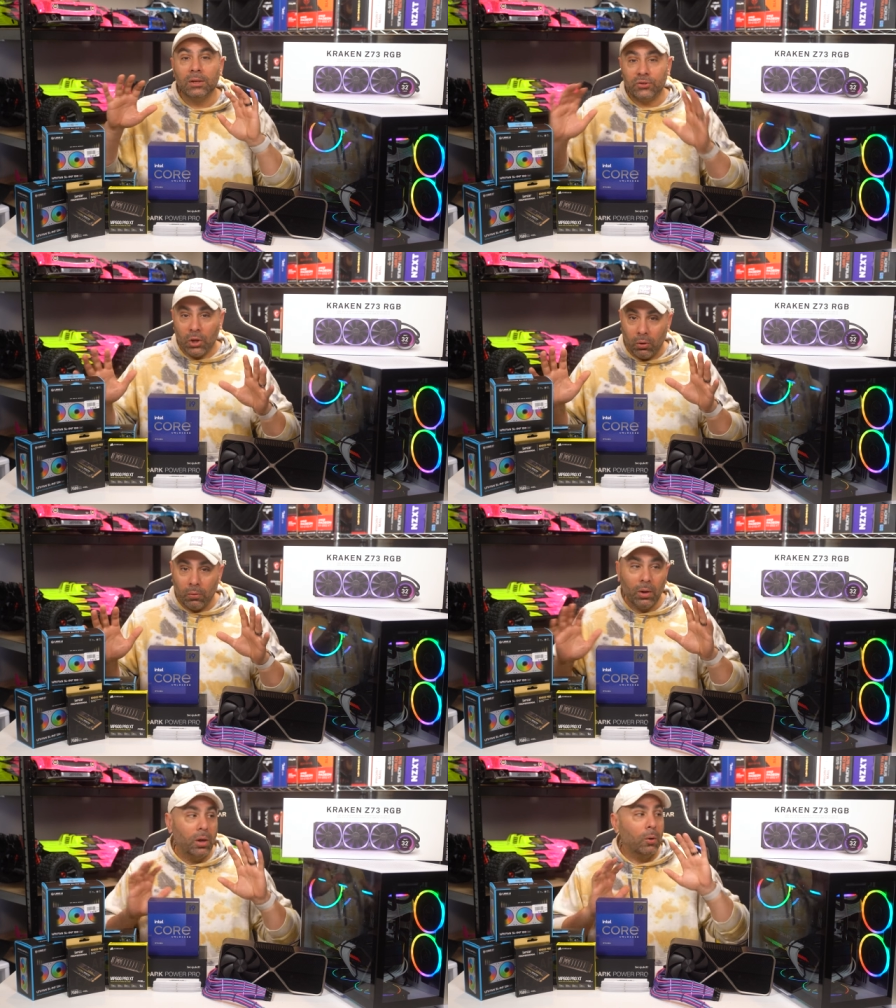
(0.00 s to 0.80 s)
So
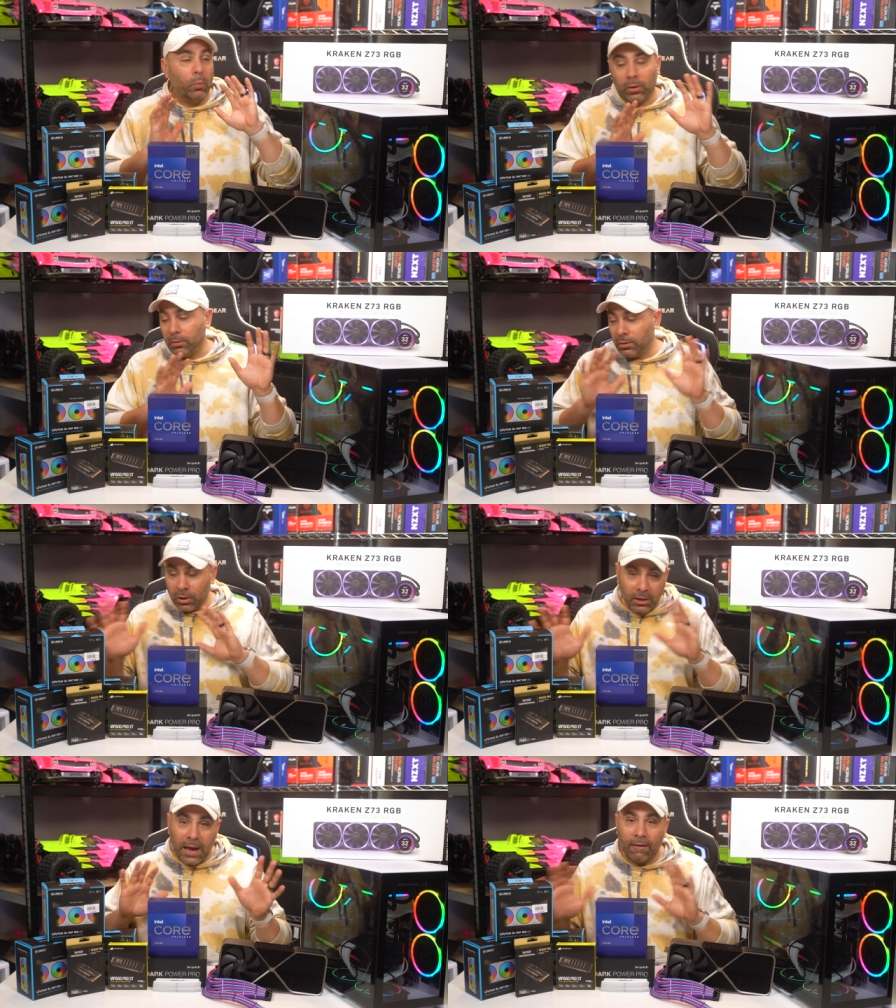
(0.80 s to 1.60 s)
we're
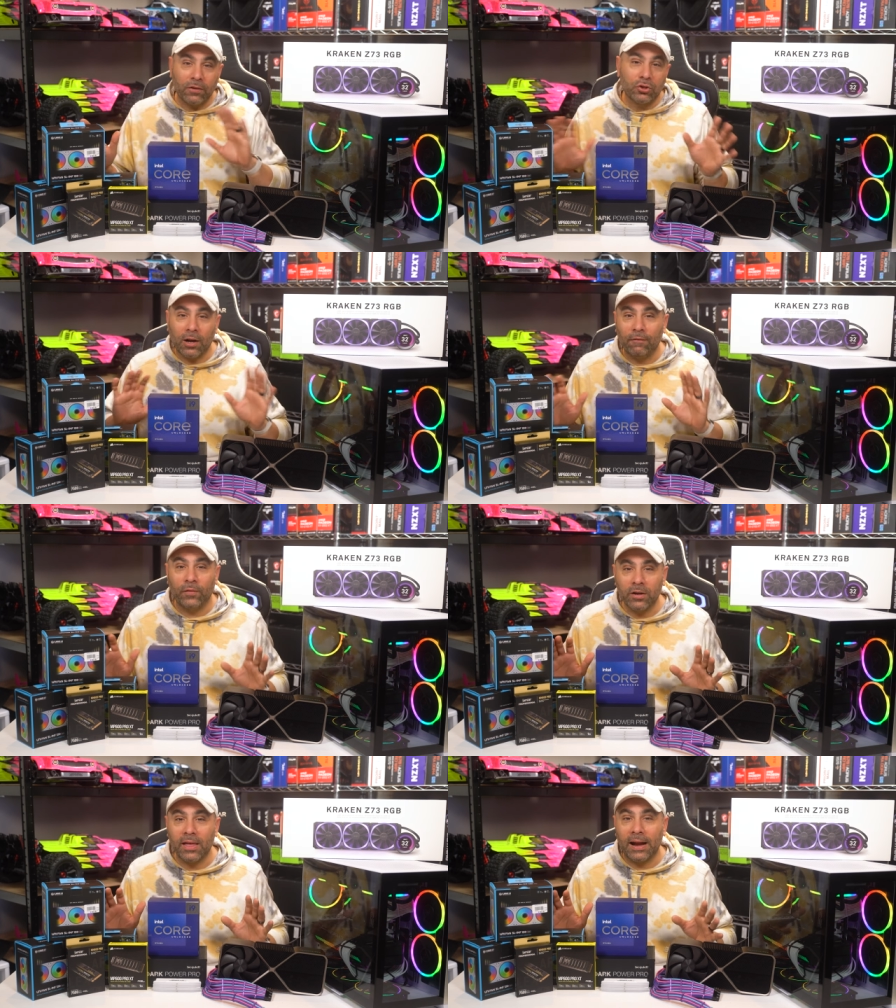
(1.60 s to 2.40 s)
going to have to try to
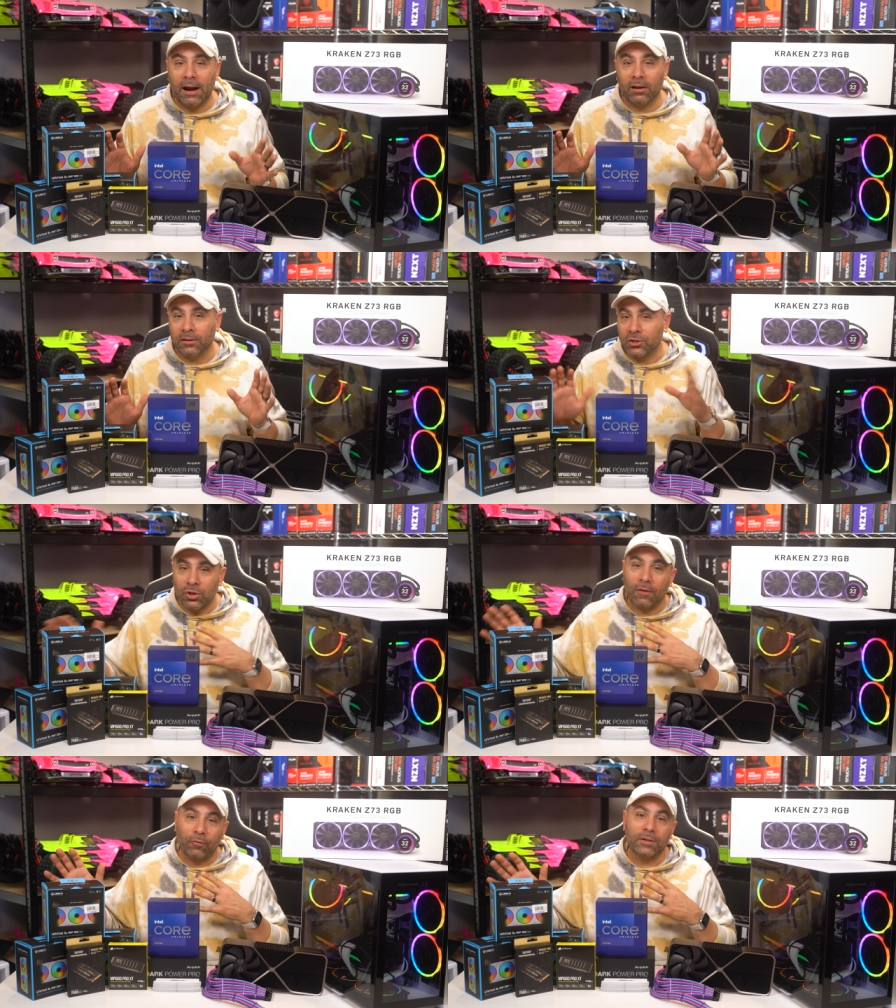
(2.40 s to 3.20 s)
figure that out on the
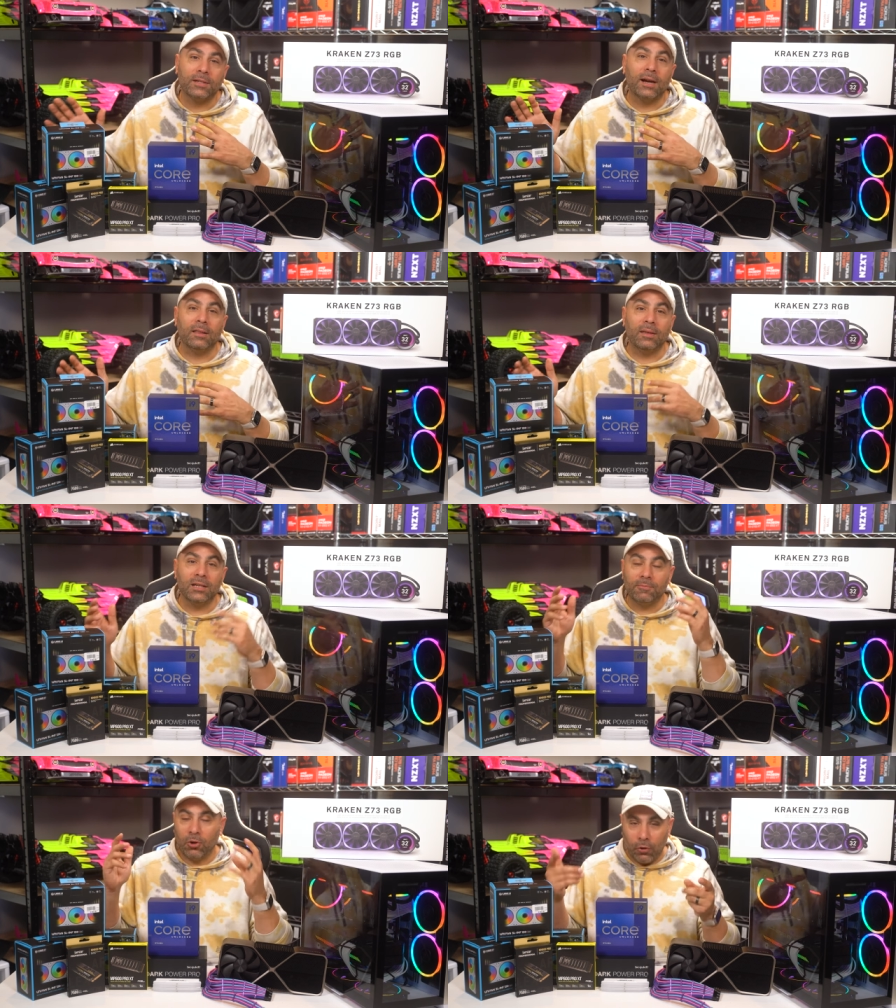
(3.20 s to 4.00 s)
software side of
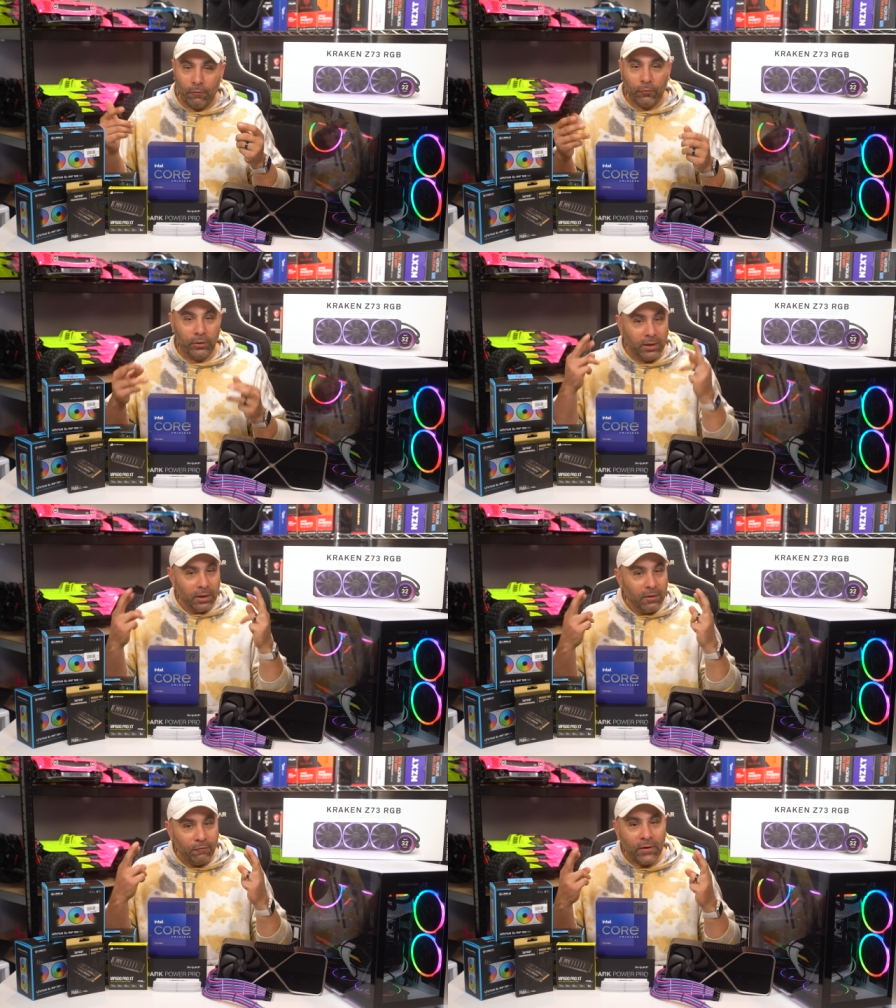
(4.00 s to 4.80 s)
things, but hopefully,
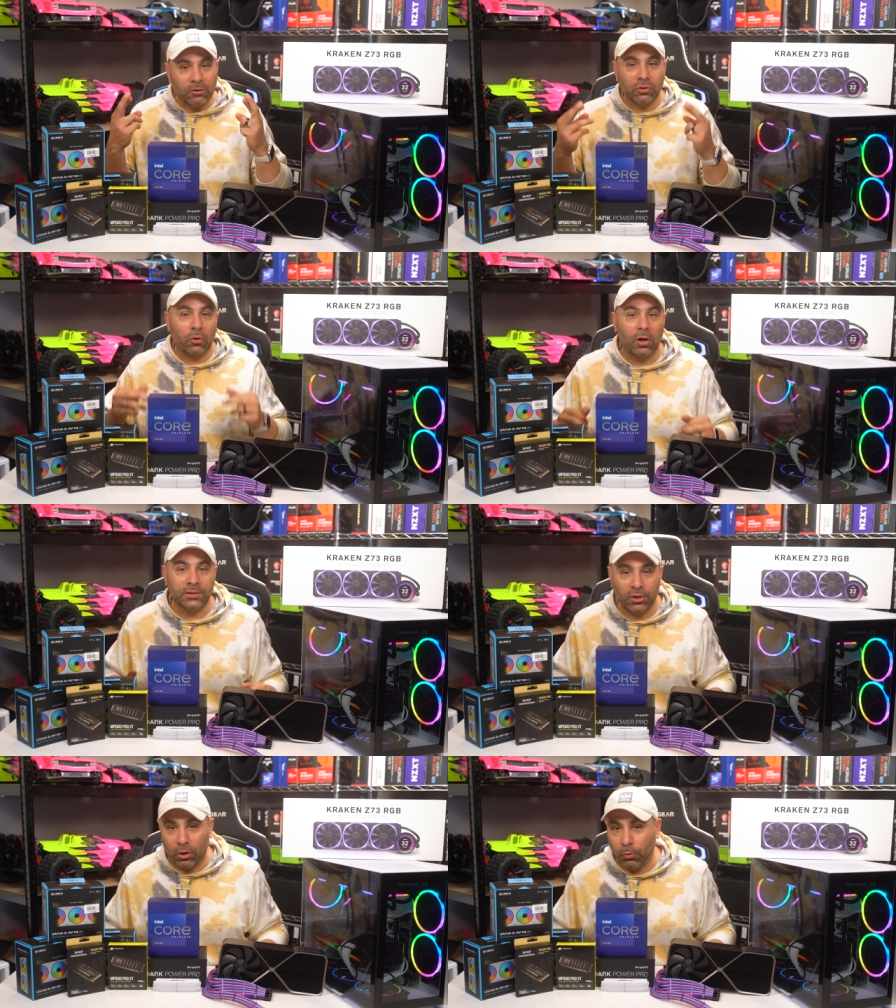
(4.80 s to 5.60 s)
fingers
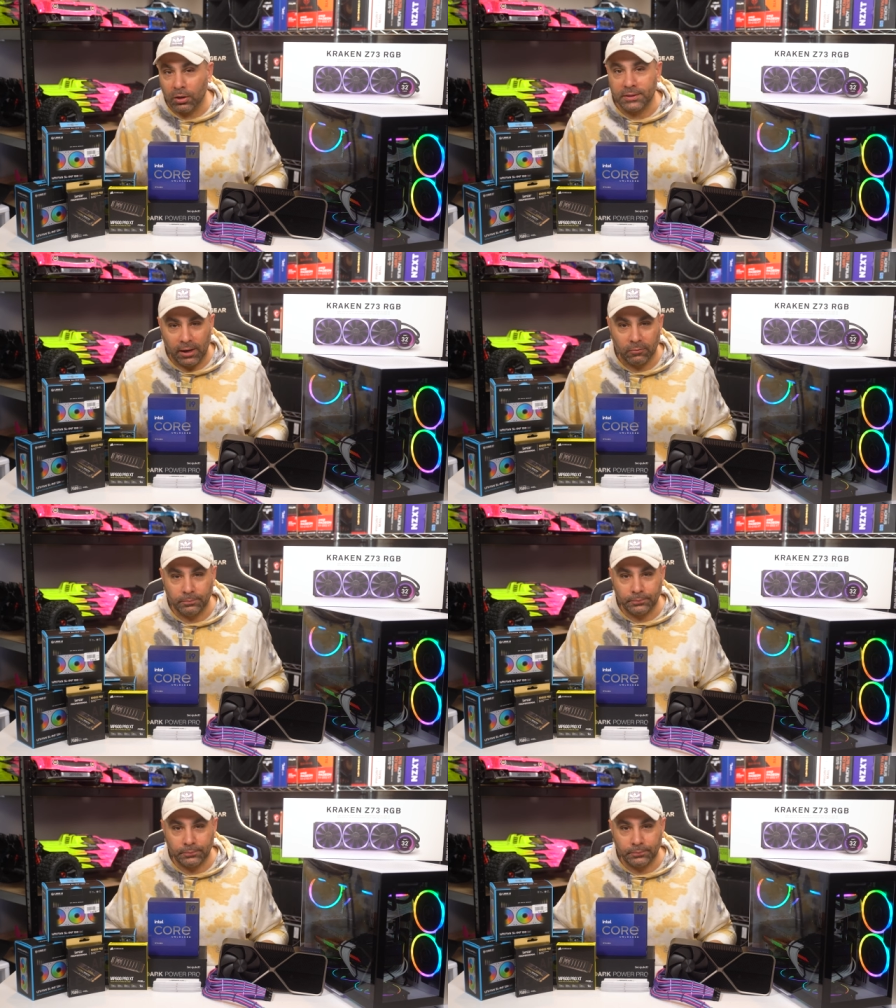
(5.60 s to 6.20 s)
crossed, it all works out.